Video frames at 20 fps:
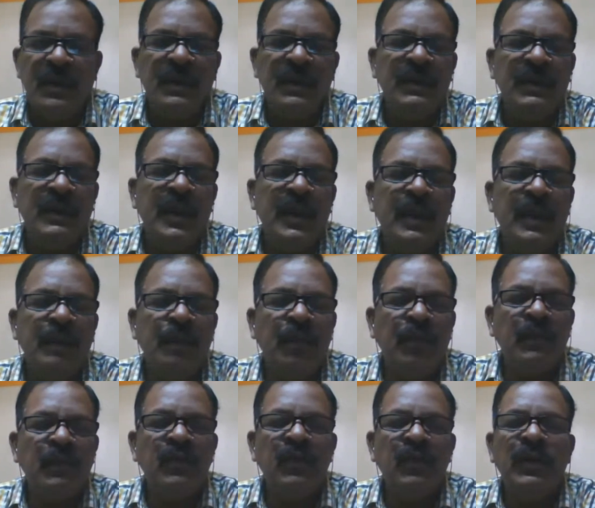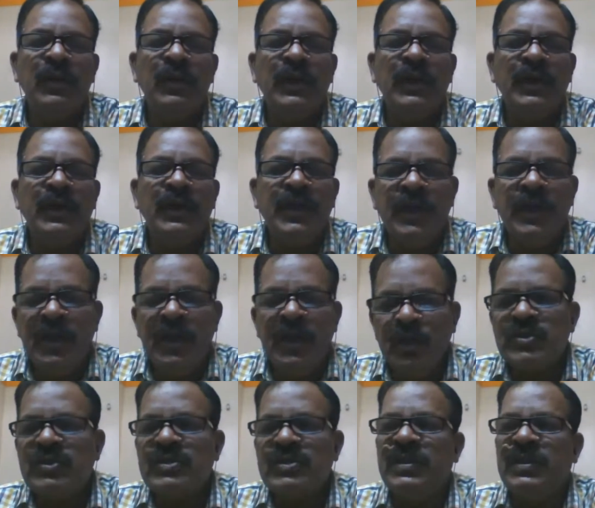they are able to
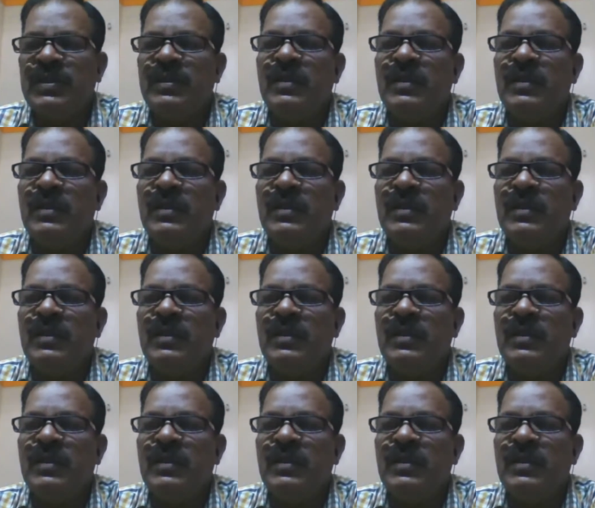reduce the